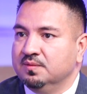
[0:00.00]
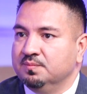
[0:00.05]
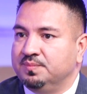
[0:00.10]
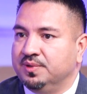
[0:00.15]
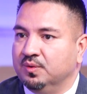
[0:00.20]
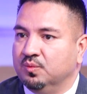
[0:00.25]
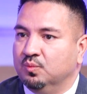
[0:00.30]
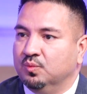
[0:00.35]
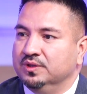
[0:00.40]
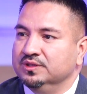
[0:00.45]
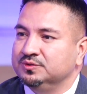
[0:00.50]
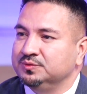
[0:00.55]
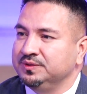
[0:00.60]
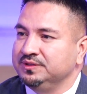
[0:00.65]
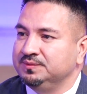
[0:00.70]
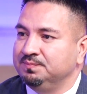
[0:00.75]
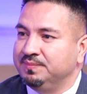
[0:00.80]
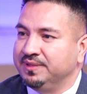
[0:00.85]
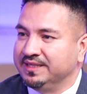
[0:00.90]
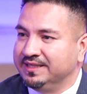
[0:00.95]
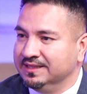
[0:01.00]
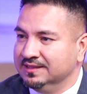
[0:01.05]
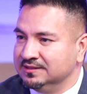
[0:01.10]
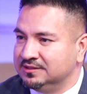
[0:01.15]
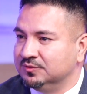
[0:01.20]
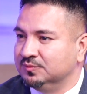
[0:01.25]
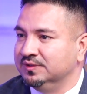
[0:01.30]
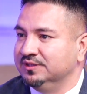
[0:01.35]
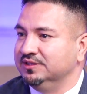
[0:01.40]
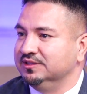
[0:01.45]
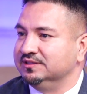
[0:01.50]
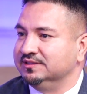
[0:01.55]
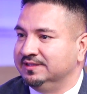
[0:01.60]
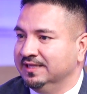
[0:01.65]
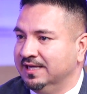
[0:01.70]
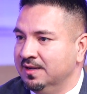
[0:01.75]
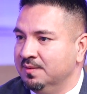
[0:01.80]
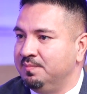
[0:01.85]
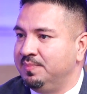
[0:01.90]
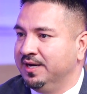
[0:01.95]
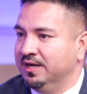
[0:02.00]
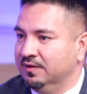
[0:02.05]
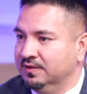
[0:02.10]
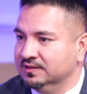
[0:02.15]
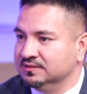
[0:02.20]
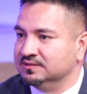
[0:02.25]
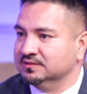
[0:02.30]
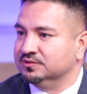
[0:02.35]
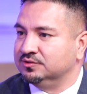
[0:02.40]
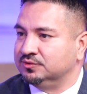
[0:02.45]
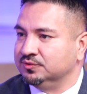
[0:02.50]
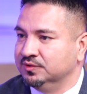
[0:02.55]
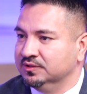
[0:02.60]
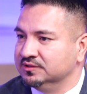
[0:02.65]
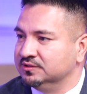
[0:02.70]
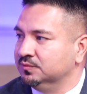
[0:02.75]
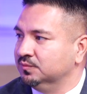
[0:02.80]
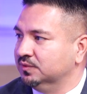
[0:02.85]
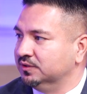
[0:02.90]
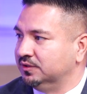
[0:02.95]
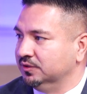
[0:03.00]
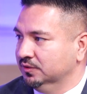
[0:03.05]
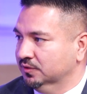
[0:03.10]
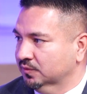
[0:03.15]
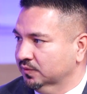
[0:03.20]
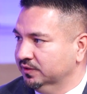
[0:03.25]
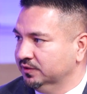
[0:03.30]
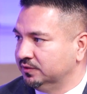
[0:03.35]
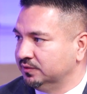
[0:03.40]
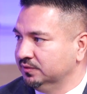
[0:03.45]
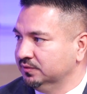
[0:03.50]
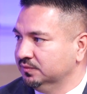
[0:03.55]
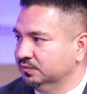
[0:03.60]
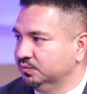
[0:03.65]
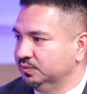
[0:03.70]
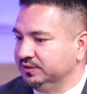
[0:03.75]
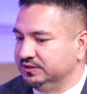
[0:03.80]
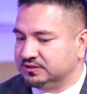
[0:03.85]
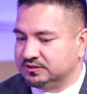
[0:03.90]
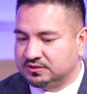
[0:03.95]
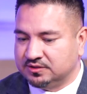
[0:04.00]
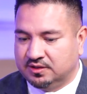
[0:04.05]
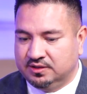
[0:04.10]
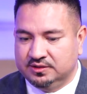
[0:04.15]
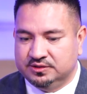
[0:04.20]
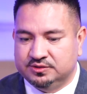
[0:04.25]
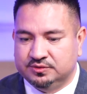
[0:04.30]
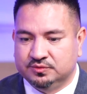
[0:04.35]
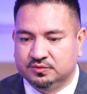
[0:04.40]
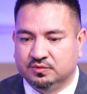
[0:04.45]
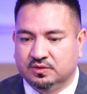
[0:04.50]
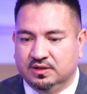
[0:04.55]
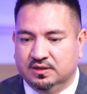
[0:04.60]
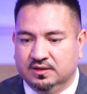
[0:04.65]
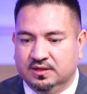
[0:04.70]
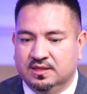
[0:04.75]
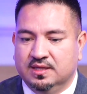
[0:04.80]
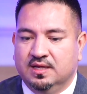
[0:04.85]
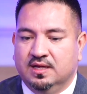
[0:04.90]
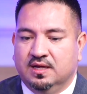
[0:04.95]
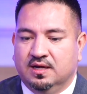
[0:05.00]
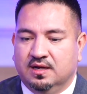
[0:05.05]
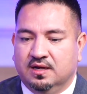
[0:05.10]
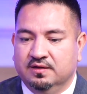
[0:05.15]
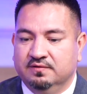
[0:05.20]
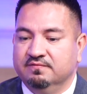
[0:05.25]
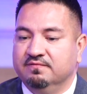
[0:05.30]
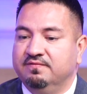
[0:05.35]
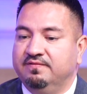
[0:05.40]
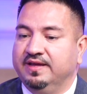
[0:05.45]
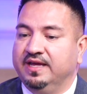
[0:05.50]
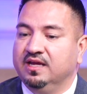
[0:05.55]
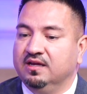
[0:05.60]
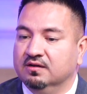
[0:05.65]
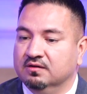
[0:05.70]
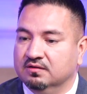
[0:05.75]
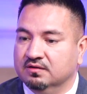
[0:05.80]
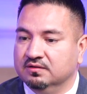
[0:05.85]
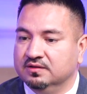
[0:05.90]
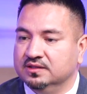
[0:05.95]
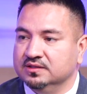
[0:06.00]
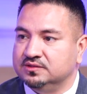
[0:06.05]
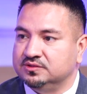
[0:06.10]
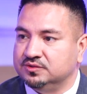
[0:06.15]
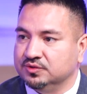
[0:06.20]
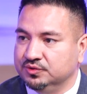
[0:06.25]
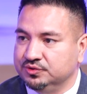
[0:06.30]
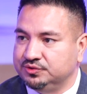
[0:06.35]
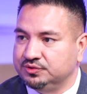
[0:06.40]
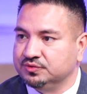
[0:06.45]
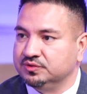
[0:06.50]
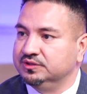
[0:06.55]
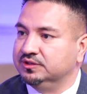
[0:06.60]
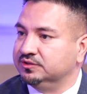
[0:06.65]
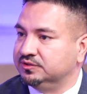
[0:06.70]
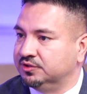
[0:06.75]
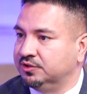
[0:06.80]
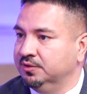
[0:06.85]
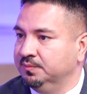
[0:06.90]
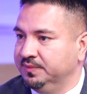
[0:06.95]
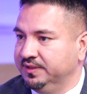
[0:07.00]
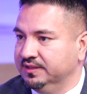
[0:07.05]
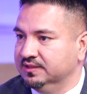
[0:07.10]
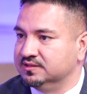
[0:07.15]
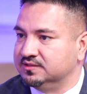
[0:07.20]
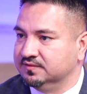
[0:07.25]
But once we begin to understand parents and students and what they're going through, we start to unveil the social determinants